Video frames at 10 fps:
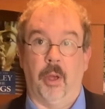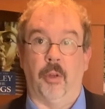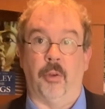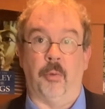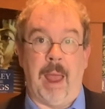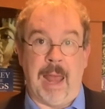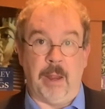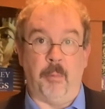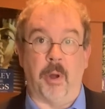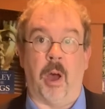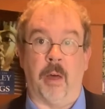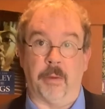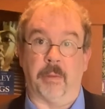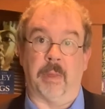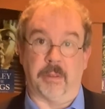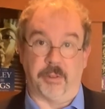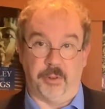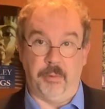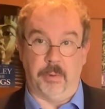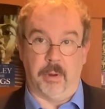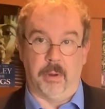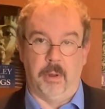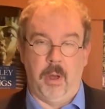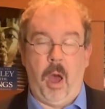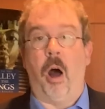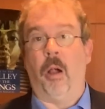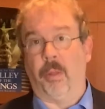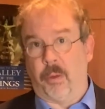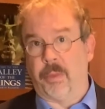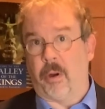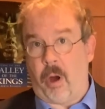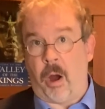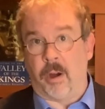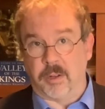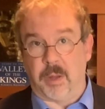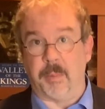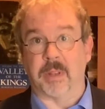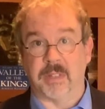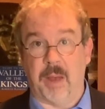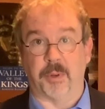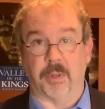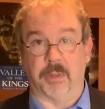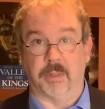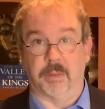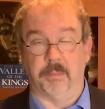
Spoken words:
to anyone other than the student, although there are some exceptions.